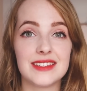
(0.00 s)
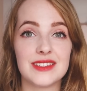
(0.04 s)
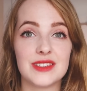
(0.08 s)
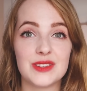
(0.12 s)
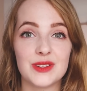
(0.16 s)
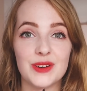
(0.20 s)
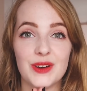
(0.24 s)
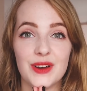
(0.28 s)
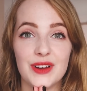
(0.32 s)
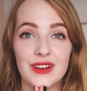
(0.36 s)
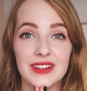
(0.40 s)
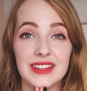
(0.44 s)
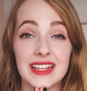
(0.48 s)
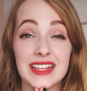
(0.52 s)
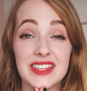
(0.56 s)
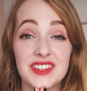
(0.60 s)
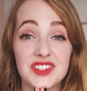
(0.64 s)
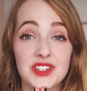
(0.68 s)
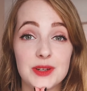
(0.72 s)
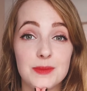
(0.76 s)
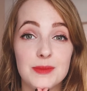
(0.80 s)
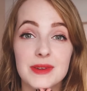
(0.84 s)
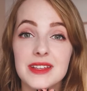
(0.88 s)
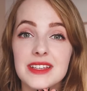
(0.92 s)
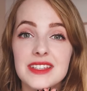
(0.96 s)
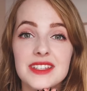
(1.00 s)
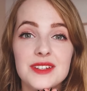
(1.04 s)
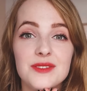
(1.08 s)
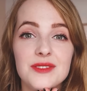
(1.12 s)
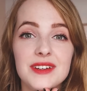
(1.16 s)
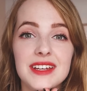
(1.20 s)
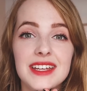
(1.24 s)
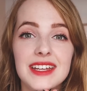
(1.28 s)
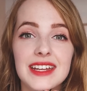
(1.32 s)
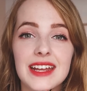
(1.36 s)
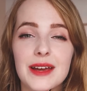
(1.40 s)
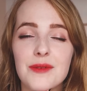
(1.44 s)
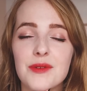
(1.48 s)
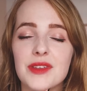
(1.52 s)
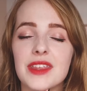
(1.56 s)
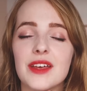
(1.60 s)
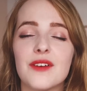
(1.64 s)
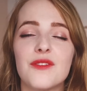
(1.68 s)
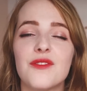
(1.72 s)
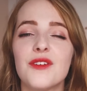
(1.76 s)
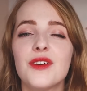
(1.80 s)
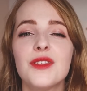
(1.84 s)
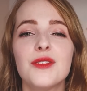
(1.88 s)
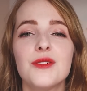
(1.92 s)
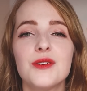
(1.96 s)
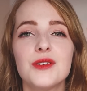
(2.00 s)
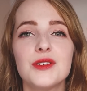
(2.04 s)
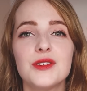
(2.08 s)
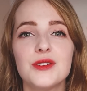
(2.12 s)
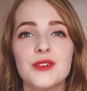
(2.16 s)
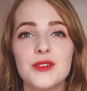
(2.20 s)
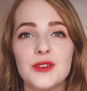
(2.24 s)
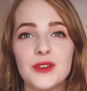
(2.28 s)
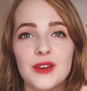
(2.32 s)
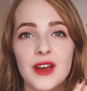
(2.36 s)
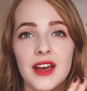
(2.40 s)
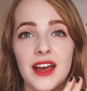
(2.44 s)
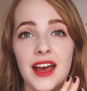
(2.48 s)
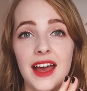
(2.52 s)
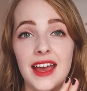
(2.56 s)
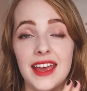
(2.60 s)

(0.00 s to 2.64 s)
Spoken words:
so let's jump into it, and without further ado,